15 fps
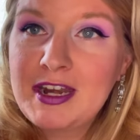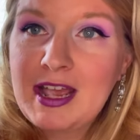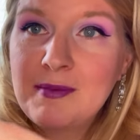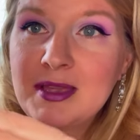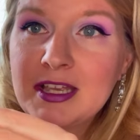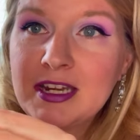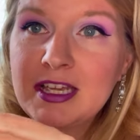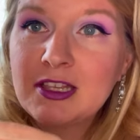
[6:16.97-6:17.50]
I
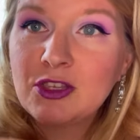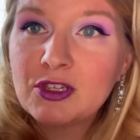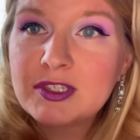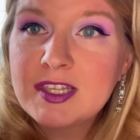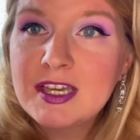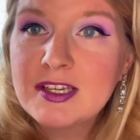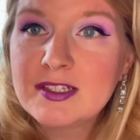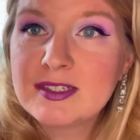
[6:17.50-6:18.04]
mean, it looks
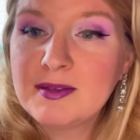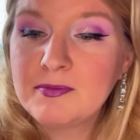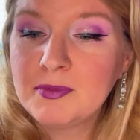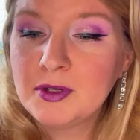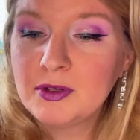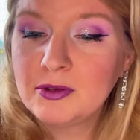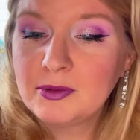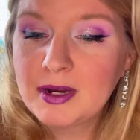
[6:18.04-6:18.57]
like a
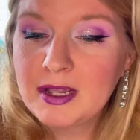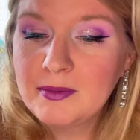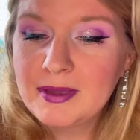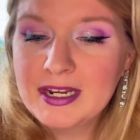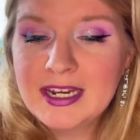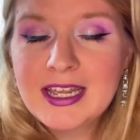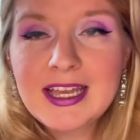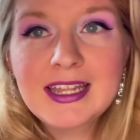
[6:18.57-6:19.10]
simple rib,
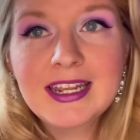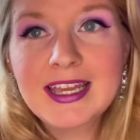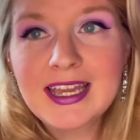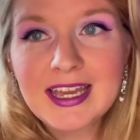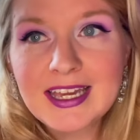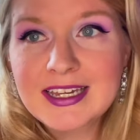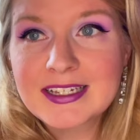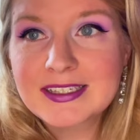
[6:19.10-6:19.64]
and it
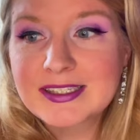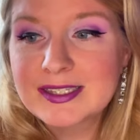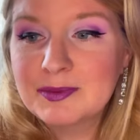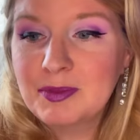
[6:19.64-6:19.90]
is,